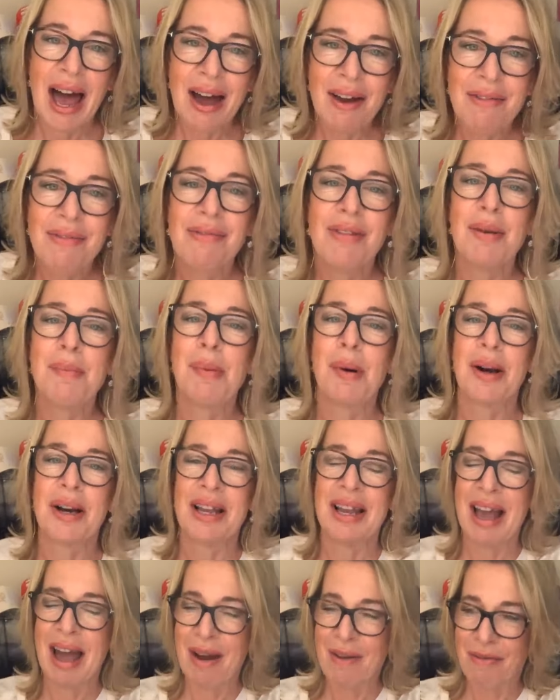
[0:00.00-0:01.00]

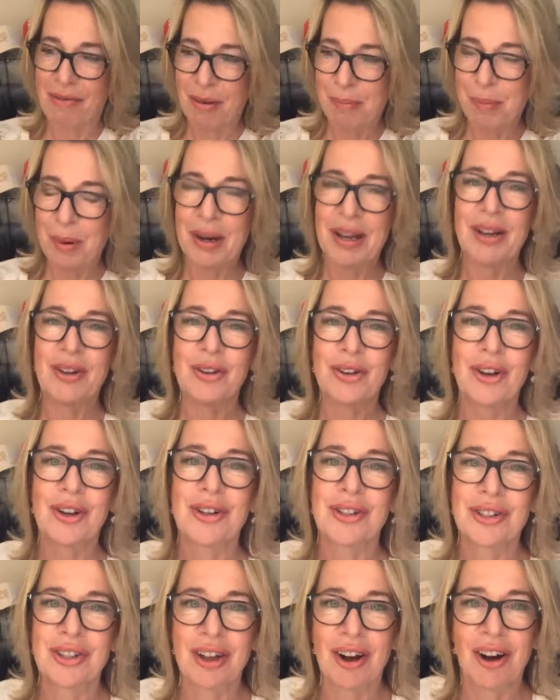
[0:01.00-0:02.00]
everybody on
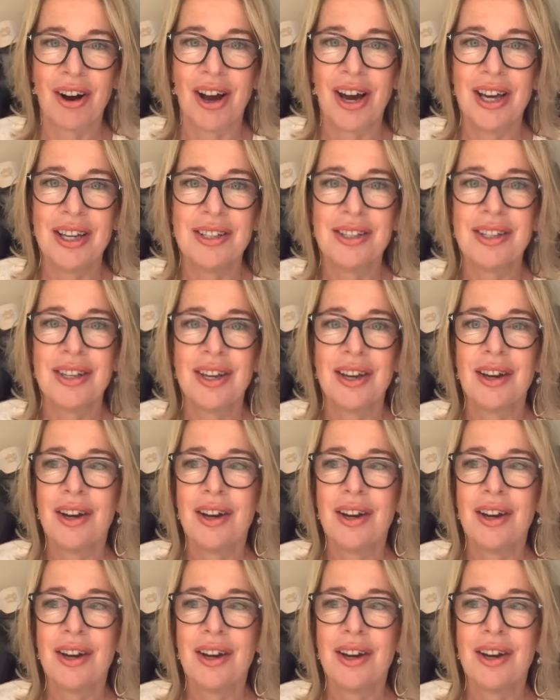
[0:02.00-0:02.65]
our side,